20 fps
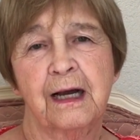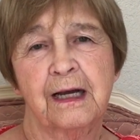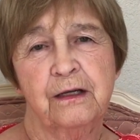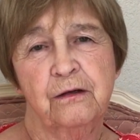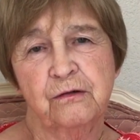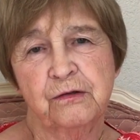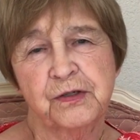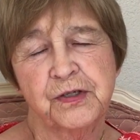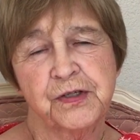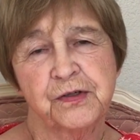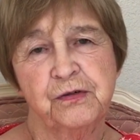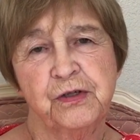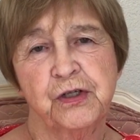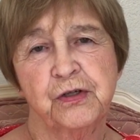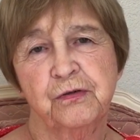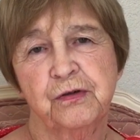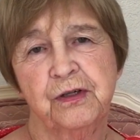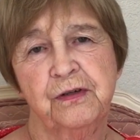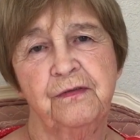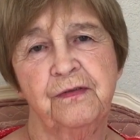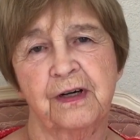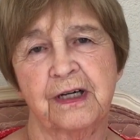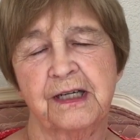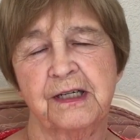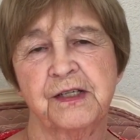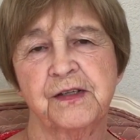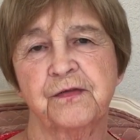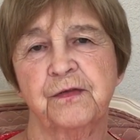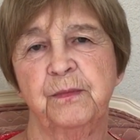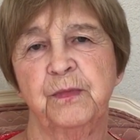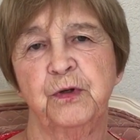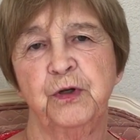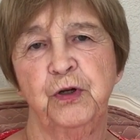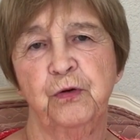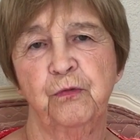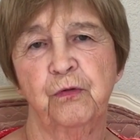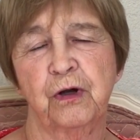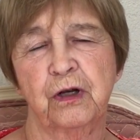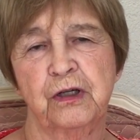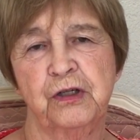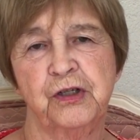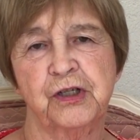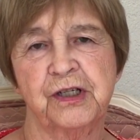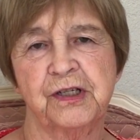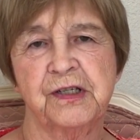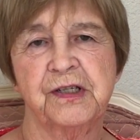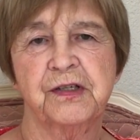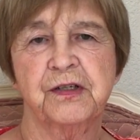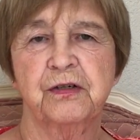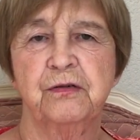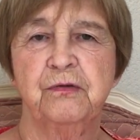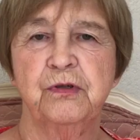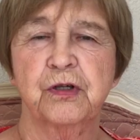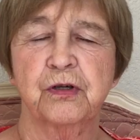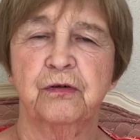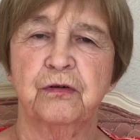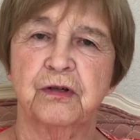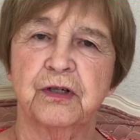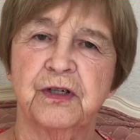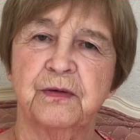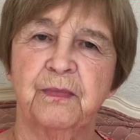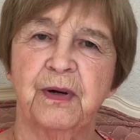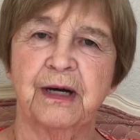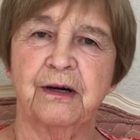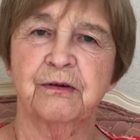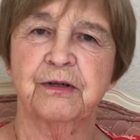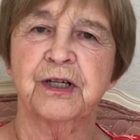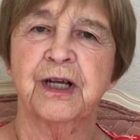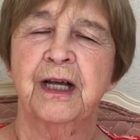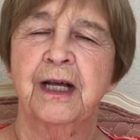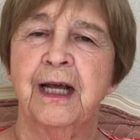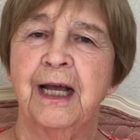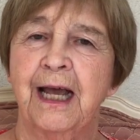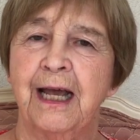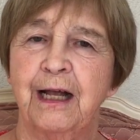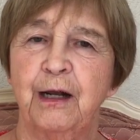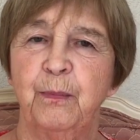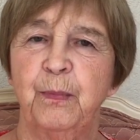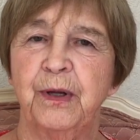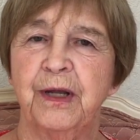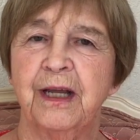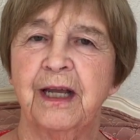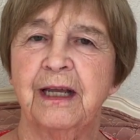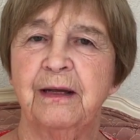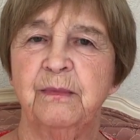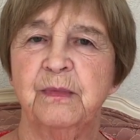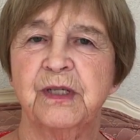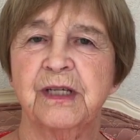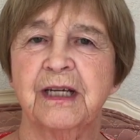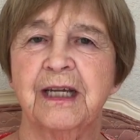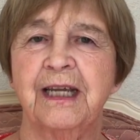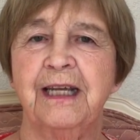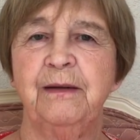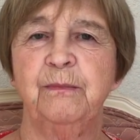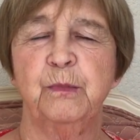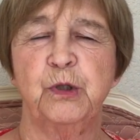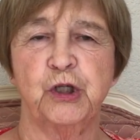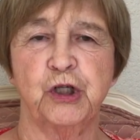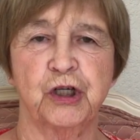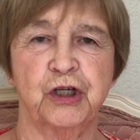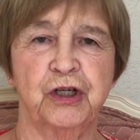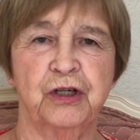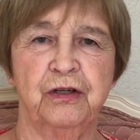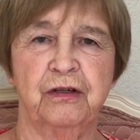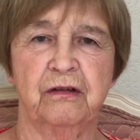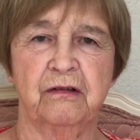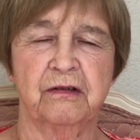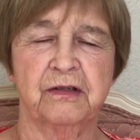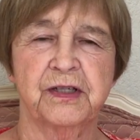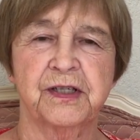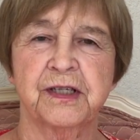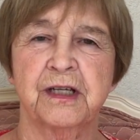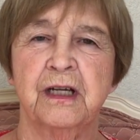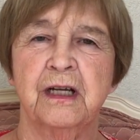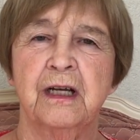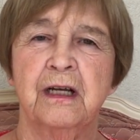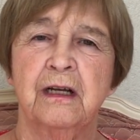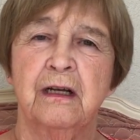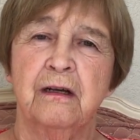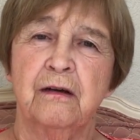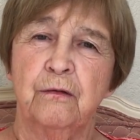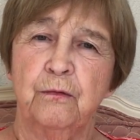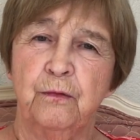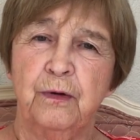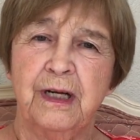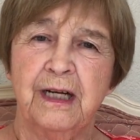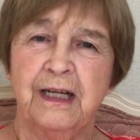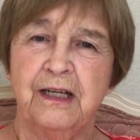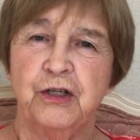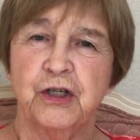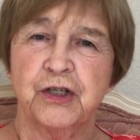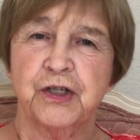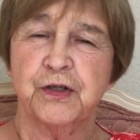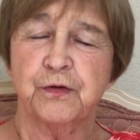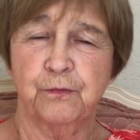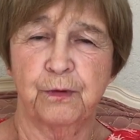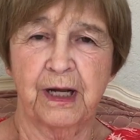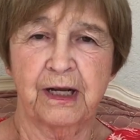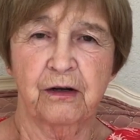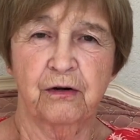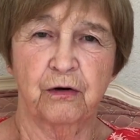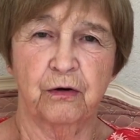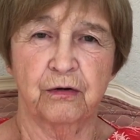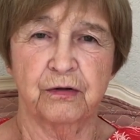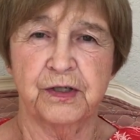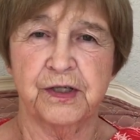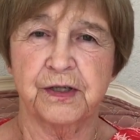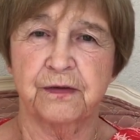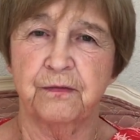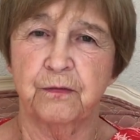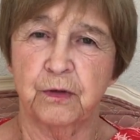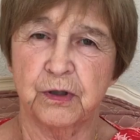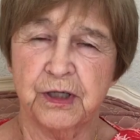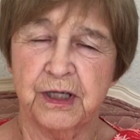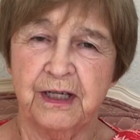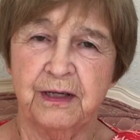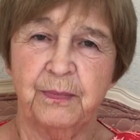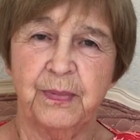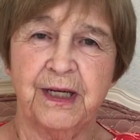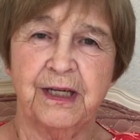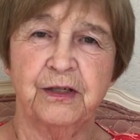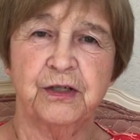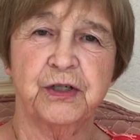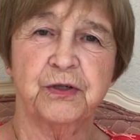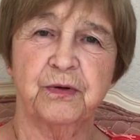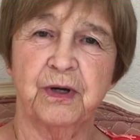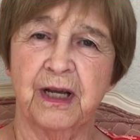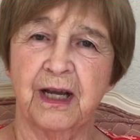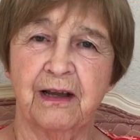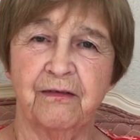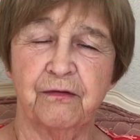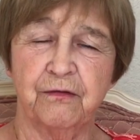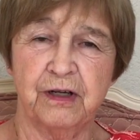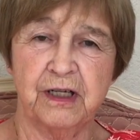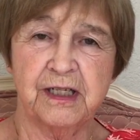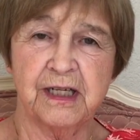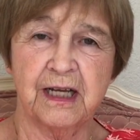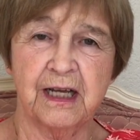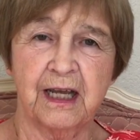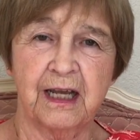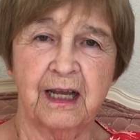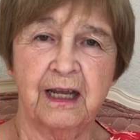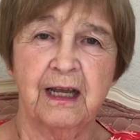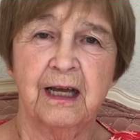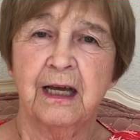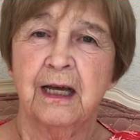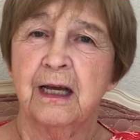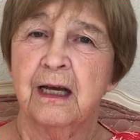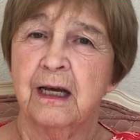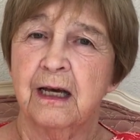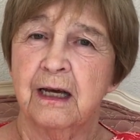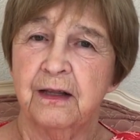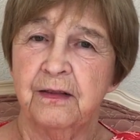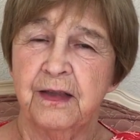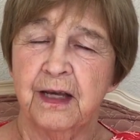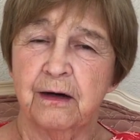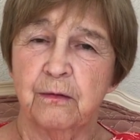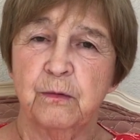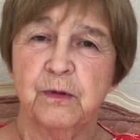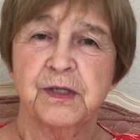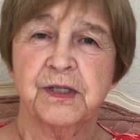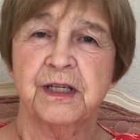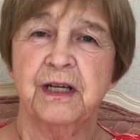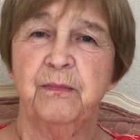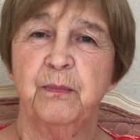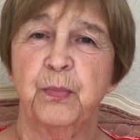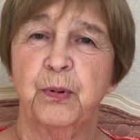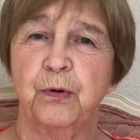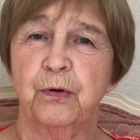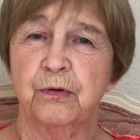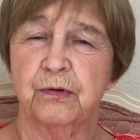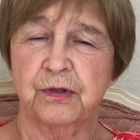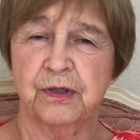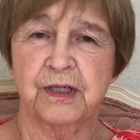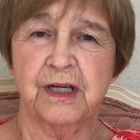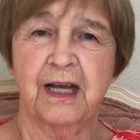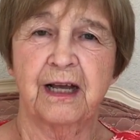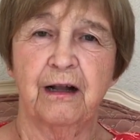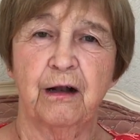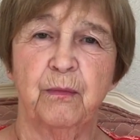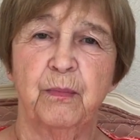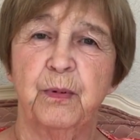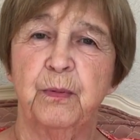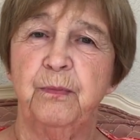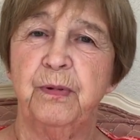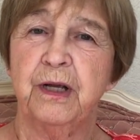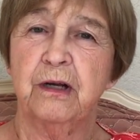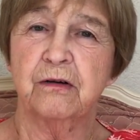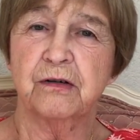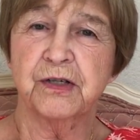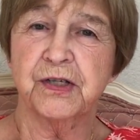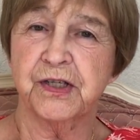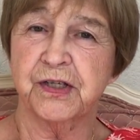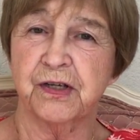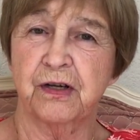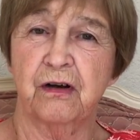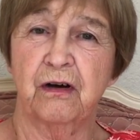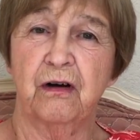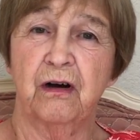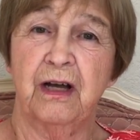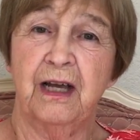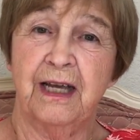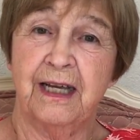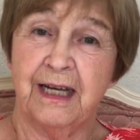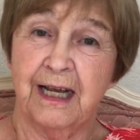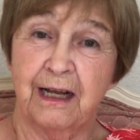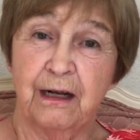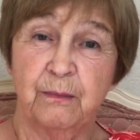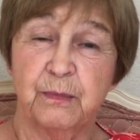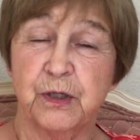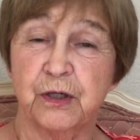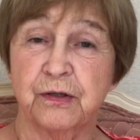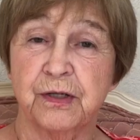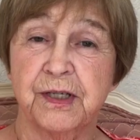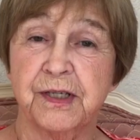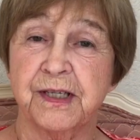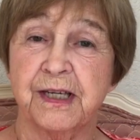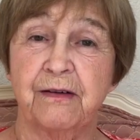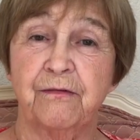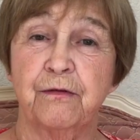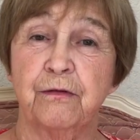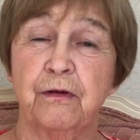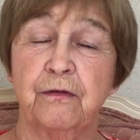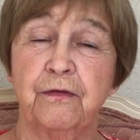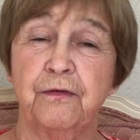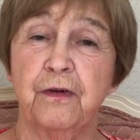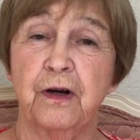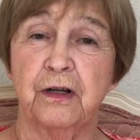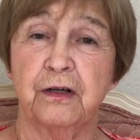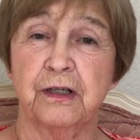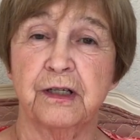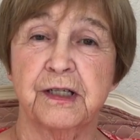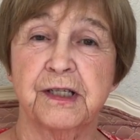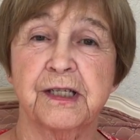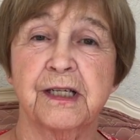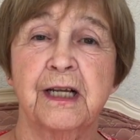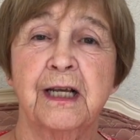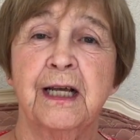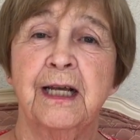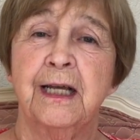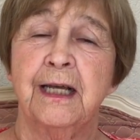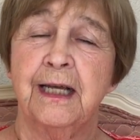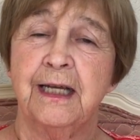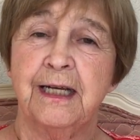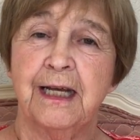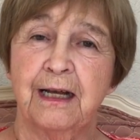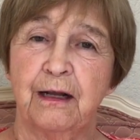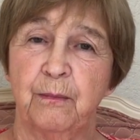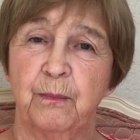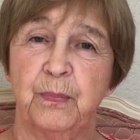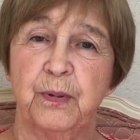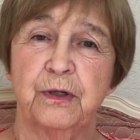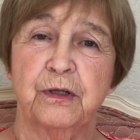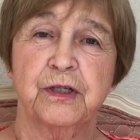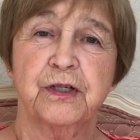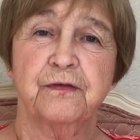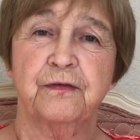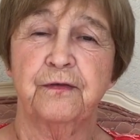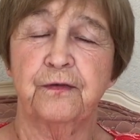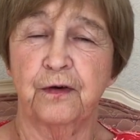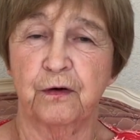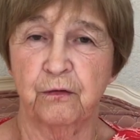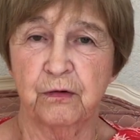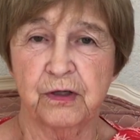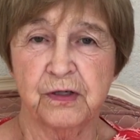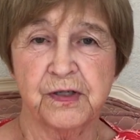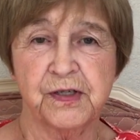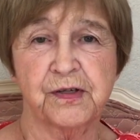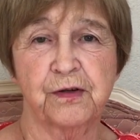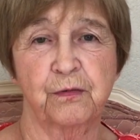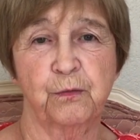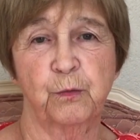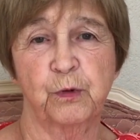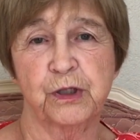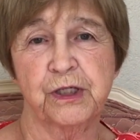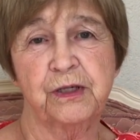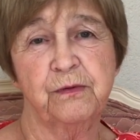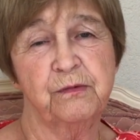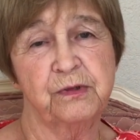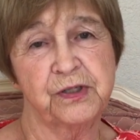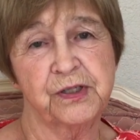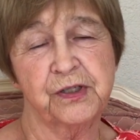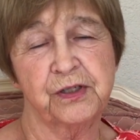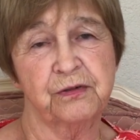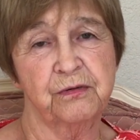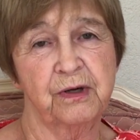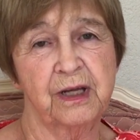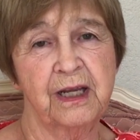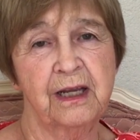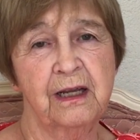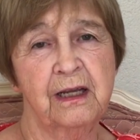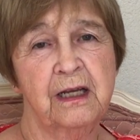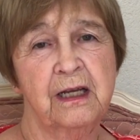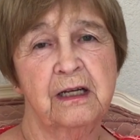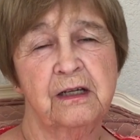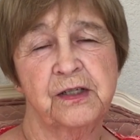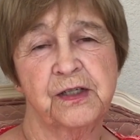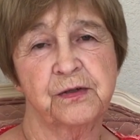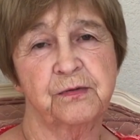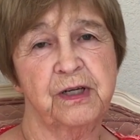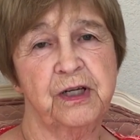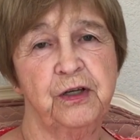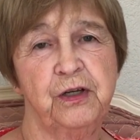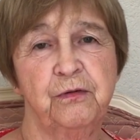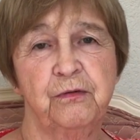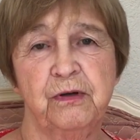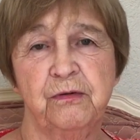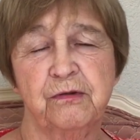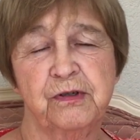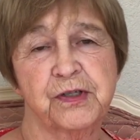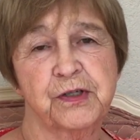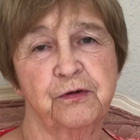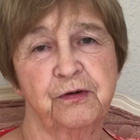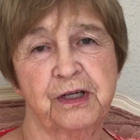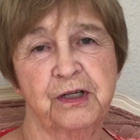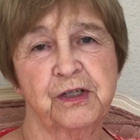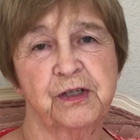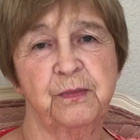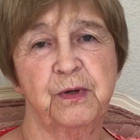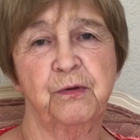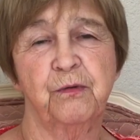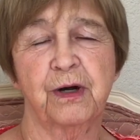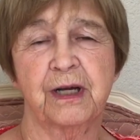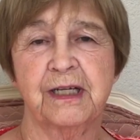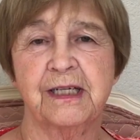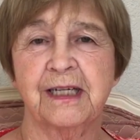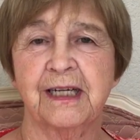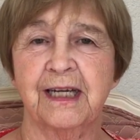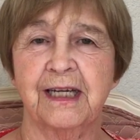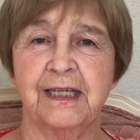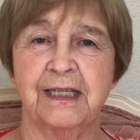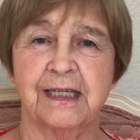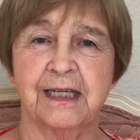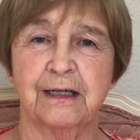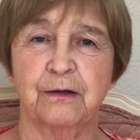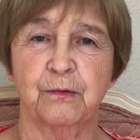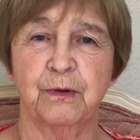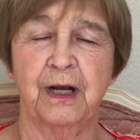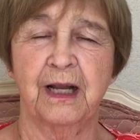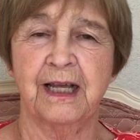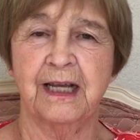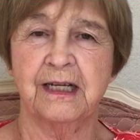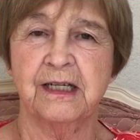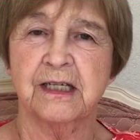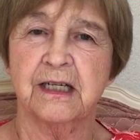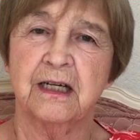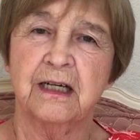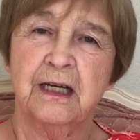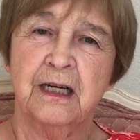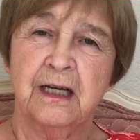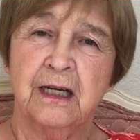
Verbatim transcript: I also took advice from a neurologist who talked about helping him to keep journals, really just records of what he'd been doing every day. And that was an important help because it helped on several fronts. It helped Bill to focus on what he was doing, so he knew he was going to be writing it down later.